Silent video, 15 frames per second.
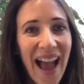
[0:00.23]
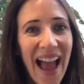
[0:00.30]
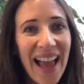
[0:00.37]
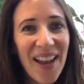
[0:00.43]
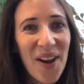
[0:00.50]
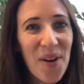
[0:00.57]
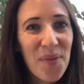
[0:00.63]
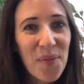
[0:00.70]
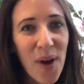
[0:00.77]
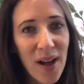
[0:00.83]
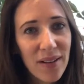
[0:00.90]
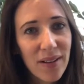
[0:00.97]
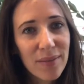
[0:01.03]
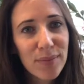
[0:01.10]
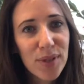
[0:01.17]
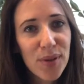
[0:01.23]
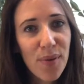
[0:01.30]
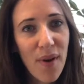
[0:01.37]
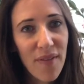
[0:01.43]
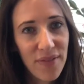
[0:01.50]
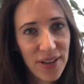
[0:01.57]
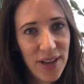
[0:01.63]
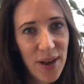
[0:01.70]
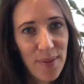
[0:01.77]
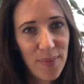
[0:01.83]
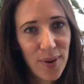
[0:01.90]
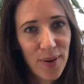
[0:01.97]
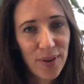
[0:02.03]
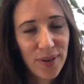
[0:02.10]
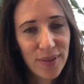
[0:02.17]
Hello and welcome to our video
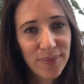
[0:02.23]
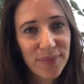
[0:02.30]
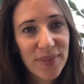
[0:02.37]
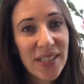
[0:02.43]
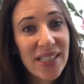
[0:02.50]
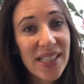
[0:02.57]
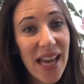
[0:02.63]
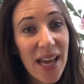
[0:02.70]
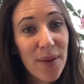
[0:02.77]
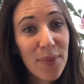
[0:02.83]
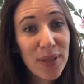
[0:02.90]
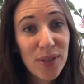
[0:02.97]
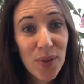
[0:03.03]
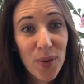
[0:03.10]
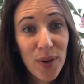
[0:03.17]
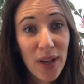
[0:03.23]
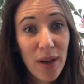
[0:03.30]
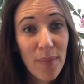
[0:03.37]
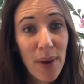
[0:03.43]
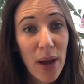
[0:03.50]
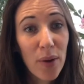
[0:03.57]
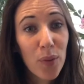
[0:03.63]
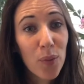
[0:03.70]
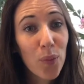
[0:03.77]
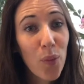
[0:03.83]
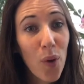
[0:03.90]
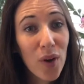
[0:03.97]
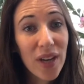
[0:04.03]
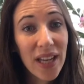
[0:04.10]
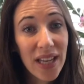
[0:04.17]
blog. Today we're talking about
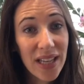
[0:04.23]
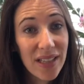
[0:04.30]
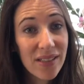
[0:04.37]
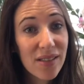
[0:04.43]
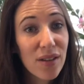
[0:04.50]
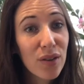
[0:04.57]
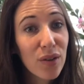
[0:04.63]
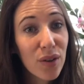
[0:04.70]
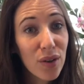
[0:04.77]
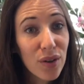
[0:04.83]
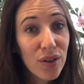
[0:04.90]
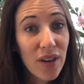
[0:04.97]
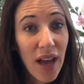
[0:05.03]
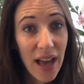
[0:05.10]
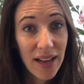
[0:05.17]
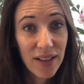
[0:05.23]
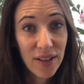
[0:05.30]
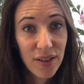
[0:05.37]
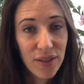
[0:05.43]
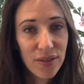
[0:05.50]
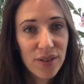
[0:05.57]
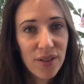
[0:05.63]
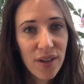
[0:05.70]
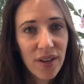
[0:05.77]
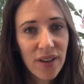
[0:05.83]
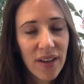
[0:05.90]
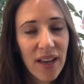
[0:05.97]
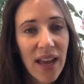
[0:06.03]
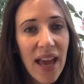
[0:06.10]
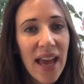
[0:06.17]
what is good
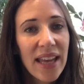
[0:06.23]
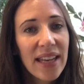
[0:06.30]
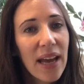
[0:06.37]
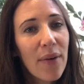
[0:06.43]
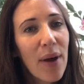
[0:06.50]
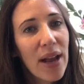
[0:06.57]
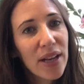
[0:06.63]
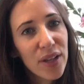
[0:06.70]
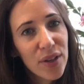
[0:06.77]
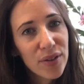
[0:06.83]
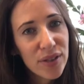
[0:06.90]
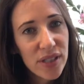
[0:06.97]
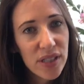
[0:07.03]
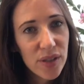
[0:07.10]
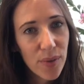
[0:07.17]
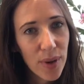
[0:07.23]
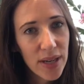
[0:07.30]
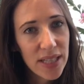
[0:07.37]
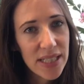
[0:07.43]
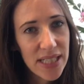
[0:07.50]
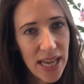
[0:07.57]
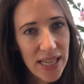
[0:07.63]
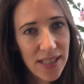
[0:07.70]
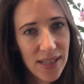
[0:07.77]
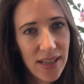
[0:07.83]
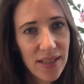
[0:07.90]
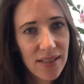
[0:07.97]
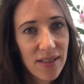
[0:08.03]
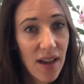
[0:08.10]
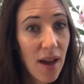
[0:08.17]
elocution. Now, elocution is quite a
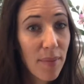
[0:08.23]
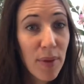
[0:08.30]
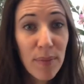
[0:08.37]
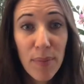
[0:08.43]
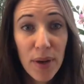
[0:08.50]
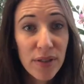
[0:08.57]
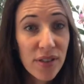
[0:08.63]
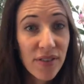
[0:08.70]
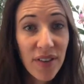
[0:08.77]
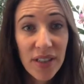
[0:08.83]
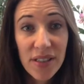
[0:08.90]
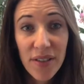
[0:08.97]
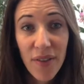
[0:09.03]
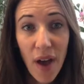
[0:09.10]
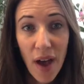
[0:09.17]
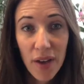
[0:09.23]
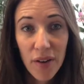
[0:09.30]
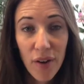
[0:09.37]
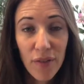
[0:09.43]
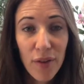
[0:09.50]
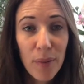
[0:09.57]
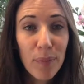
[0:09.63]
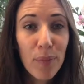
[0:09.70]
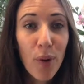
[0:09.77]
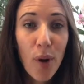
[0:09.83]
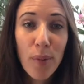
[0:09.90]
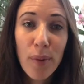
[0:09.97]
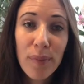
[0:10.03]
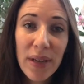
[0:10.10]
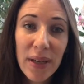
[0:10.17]
dated term that most of us have heard of and
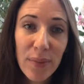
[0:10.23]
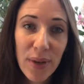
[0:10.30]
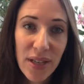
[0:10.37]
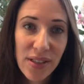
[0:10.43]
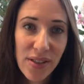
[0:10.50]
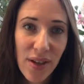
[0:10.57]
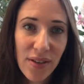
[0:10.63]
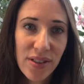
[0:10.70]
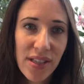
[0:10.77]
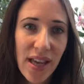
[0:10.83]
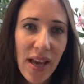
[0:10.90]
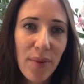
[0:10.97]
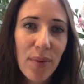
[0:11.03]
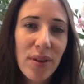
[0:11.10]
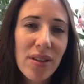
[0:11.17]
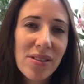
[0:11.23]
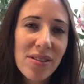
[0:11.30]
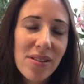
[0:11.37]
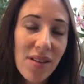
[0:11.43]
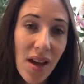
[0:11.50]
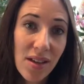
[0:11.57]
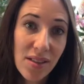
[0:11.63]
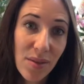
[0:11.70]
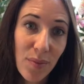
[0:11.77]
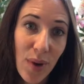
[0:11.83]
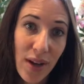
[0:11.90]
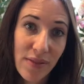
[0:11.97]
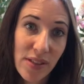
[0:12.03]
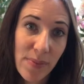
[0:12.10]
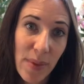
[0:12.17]
probably we associate with a certain
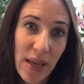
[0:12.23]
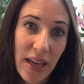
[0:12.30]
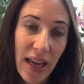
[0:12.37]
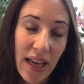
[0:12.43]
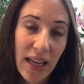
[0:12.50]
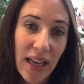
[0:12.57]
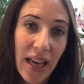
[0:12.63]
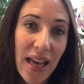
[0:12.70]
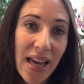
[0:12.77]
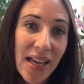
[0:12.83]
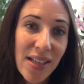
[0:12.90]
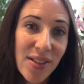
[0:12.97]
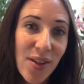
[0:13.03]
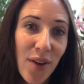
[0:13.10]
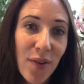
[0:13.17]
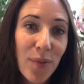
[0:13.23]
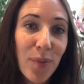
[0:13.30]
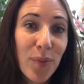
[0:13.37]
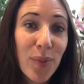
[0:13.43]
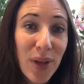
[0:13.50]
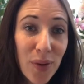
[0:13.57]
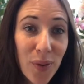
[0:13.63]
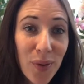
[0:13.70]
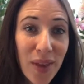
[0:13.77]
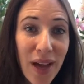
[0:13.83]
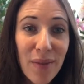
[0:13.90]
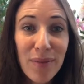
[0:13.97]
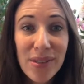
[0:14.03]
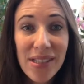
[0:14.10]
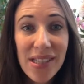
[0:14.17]
way of speaking. So we call
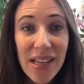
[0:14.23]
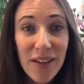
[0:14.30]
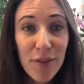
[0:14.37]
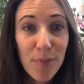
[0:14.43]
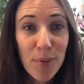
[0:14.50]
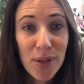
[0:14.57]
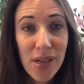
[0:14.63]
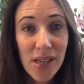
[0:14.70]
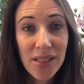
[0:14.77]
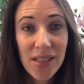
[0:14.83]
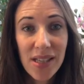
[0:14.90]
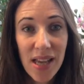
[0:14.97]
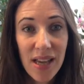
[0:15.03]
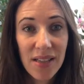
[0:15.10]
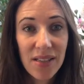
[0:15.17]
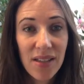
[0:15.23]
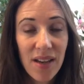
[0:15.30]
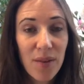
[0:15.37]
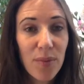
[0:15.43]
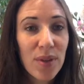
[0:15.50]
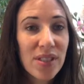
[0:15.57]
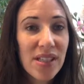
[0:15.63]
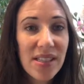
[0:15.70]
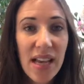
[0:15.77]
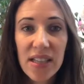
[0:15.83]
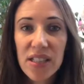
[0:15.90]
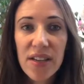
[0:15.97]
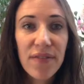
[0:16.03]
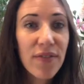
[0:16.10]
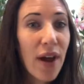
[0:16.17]
that received pronunciation, which is
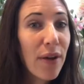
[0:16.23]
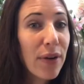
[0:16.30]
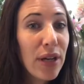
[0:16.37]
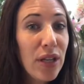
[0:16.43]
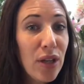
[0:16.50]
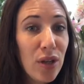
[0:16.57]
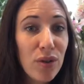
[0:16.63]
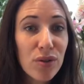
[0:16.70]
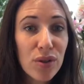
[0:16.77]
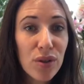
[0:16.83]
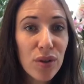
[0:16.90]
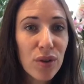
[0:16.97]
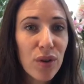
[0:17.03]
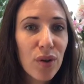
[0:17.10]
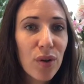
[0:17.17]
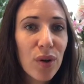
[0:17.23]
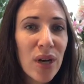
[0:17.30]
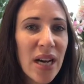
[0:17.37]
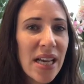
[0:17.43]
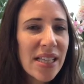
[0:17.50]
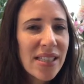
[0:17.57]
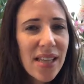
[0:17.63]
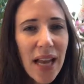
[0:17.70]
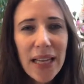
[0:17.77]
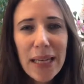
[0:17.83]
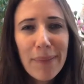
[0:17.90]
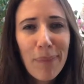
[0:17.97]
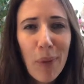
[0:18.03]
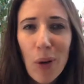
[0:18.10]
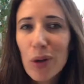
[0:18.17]
actually very neutral or
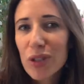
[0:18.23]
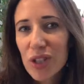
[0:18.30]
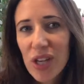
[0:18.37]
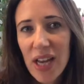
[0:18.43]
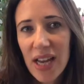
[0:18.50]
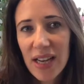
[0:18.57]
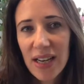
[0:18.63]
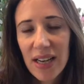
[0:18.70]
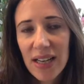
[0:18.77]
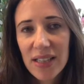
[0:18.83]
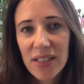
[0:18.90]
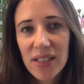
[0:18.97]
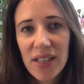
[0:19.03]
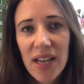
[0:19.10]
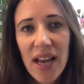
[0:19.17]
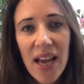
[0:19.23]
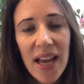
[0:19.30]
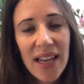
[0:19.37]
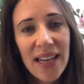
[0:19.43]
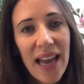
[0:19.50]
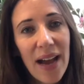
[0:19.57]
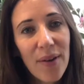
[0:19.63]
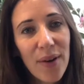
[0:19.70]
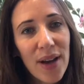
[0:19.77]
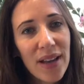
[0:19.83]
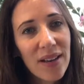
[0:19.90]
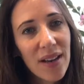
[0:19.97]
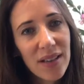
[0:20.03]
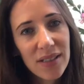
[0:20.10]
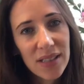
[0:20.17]
slightly posher English. Now,
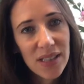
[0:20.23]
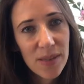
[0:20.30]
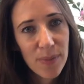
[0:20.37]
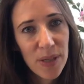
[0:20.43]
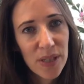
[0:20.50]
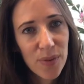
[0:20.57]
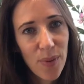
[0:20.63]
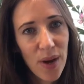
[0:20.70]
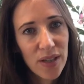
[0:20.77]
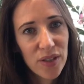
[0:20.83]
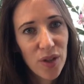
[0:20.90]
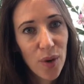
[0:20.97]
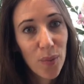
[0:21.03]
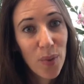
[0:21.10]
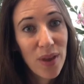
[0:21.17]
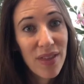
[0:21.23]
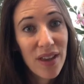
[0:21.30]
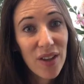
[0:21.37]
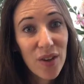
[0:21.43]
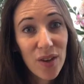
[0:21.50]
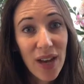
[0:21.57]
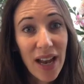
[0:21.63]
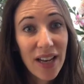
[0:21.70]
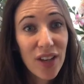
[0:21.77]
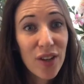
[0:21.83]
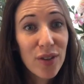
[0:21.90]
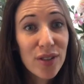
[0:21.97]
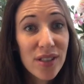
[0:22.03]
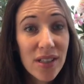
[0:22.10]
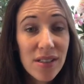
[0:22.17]
at London Speech Workshop, we think good
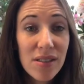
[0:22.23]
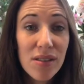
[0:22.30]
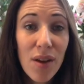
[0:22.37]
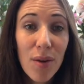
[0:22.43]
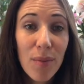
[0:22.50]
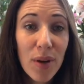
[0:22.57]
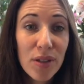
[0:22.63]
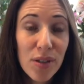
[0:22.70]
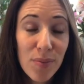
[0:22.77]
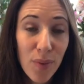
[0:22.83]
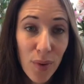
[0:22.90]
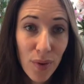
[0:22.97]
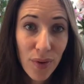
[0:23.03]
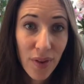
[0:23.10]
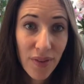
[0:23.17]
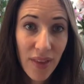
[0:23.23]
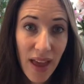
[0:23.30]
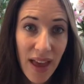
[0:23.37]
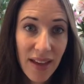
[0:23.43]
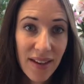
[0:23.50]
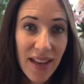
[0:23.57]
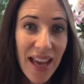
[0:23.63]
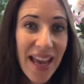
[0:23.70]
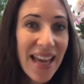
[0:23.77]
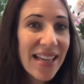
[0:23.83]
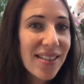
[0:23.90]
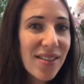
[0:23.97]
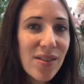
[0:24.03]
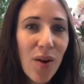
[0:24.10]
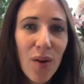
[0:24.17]
elocution is so much more than that.
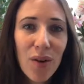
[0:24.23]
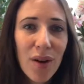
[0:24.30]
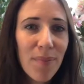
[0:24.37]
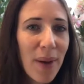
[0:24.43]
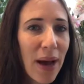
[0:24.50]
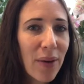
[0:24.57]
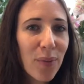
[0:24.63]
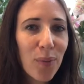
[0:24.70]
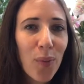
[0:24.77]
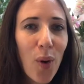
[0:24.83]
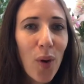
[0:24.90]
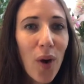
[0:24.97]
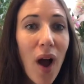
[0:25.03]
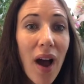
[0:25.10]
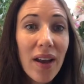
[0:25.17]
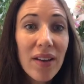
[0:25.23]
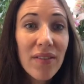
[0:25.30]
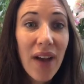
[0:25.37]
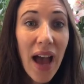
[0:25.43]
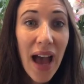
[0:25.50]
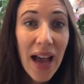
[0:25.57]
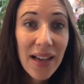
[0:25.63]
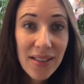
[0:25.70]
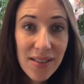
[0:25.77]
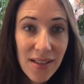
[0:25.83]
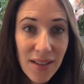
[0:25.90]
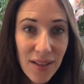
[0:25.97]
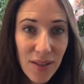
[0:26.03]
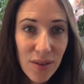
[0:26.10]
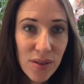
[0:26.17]
It's not about what kind of
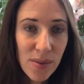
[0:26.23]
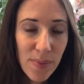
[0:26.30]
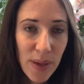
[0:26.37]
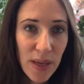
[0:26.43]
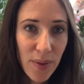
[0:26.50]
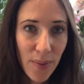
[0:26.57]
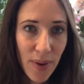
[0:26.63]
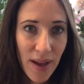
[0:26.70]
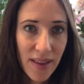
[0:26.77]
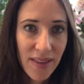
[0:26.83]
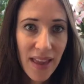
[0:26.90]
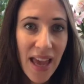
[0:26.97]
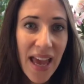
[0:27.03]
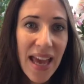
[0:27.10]
accent you speak with.